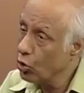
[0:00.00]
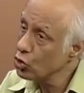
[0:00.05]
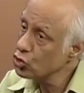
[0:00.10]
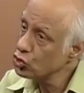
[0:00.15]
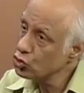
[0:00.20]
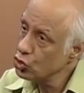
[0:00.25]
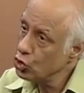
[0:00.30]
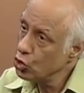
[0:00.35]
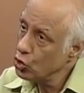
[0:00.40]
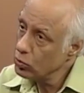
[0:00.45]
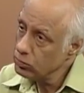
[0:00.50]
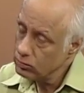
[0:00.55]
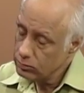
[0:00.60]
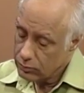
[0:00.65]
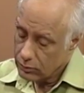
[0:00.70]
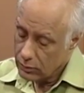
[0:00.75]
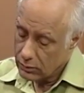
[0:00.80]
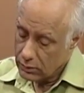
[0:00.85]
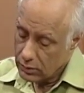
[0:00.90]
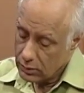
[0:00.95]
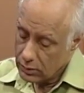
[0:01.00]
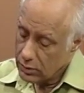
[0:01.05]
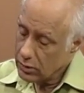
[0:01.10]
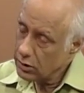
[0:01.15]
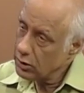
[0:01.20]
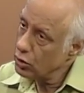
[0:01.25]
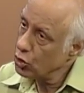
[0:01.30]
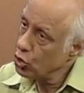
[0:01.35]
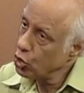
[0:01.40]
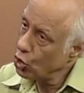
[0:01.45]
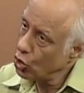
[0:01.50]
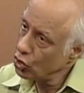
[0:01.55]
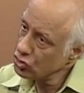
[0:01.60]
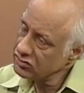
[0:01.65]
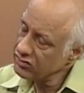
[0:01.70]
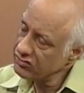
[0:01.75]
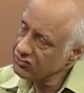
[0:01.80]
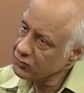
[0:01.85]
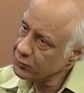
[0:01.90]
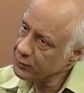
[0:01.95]
more so,
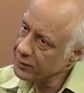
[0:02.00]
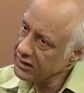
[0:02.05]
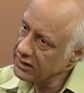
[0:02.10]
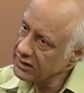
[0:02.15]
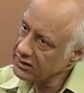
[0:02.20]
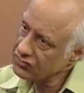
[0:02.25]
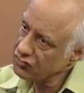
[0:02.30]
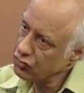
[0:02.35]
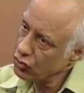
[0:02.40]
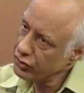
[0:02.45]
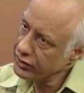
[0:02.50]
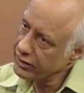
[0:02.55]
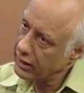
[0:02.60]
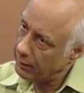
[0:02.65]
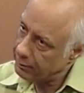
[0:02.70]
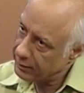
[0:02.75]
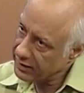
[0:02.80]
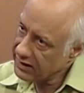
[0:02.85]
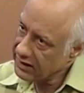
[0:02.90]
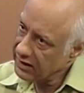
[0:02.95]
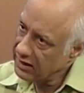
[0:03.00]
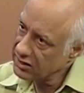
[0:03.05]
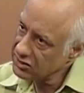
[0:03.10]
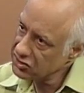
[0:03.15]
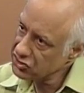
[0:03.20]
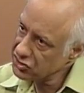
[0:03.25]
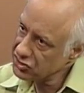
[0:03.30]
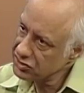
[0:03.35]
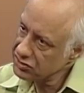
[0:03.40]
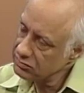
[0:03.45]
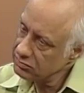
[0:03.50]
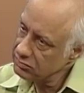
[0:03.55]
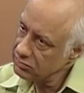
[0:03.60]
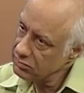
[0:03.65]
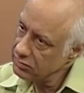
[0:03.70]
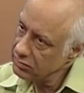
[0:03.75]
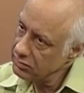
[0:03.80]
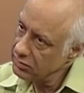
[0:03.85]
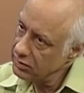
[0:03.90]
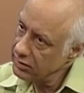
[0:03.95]
loss of space for the upper castes
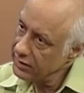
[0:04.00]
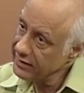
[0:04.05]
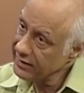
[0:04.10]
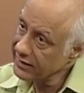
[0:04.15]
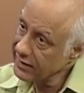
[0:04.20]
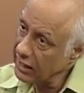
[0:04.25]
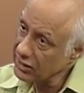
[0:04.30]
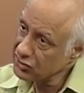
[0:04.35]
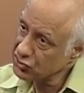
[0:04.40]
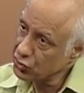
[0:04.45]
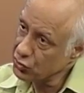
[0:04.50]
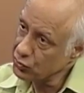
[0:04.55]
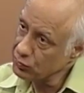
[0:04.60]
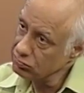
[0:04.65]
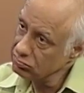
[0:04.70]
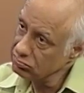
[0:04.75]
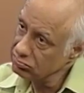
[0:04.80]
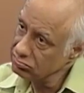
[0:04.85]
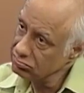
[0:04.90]
in the classroom